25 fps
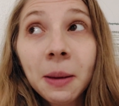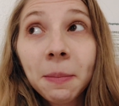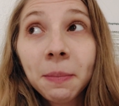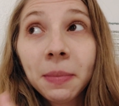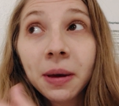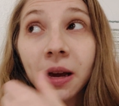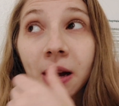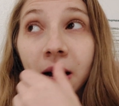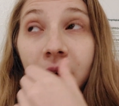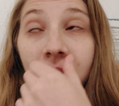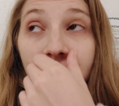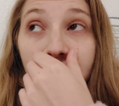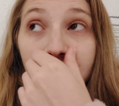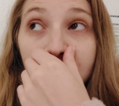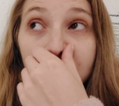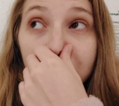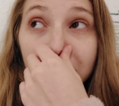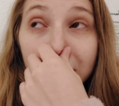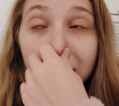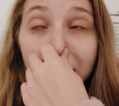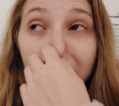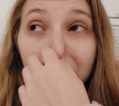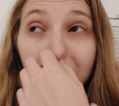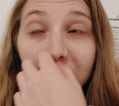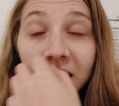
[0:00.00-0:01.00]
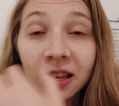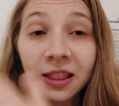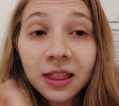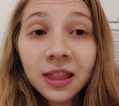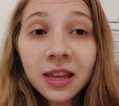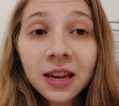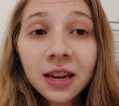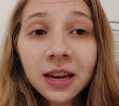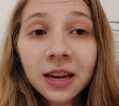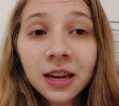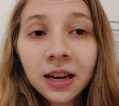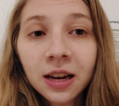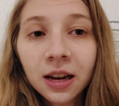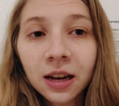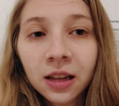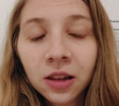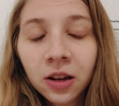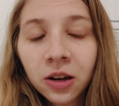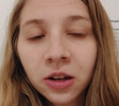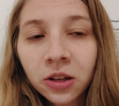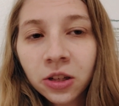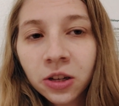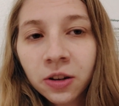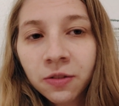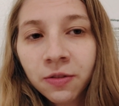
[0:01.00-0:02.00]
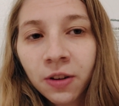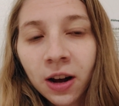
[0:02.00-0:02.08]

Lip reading: Because I think a lot of